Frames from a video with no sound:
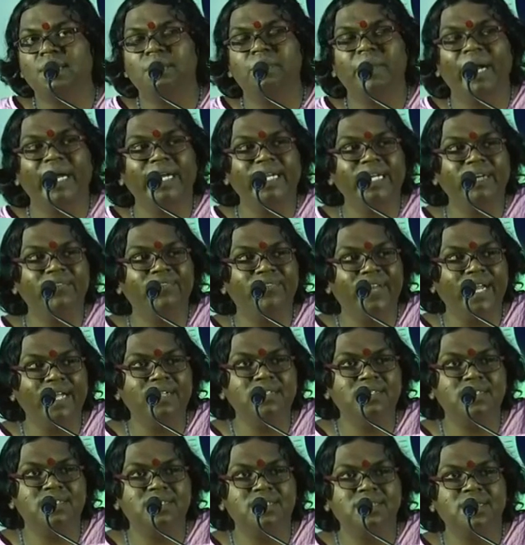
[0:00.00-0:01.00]
my dear
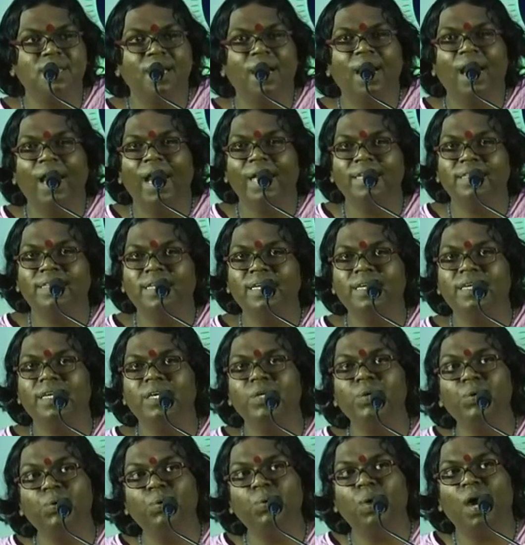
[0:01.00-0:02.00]
friends, I think
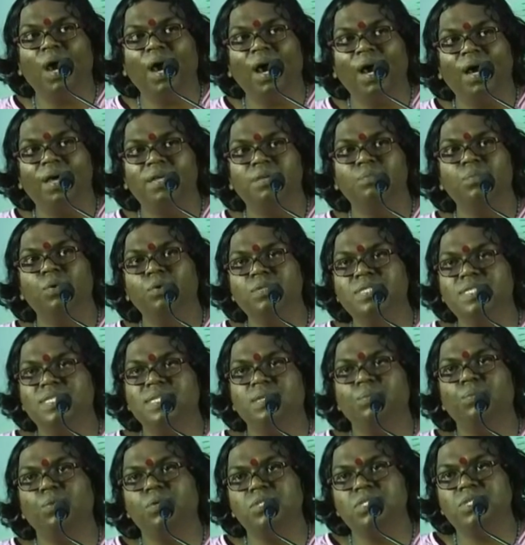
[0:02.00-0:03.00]
you are,
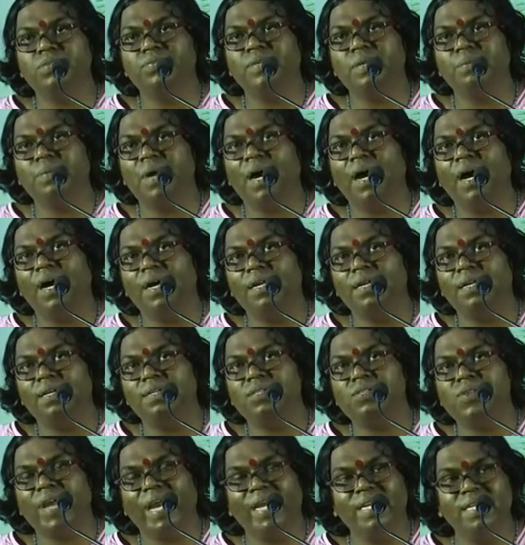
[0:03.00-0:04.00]
most of them
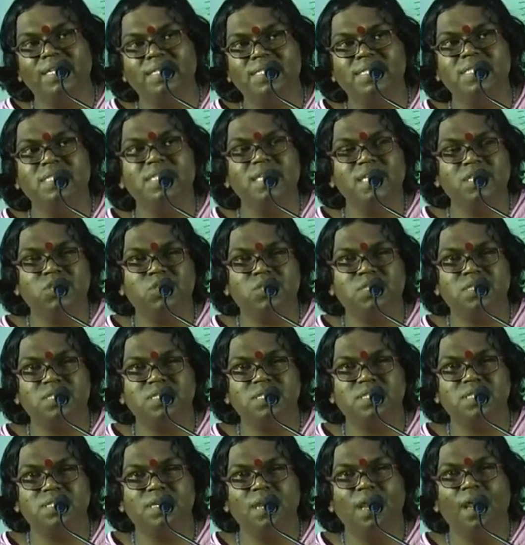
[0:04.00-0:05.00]
are trainers and
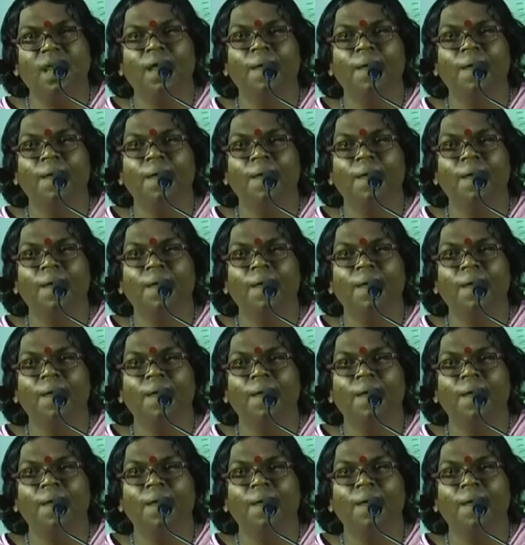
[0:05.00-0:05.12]
teachers.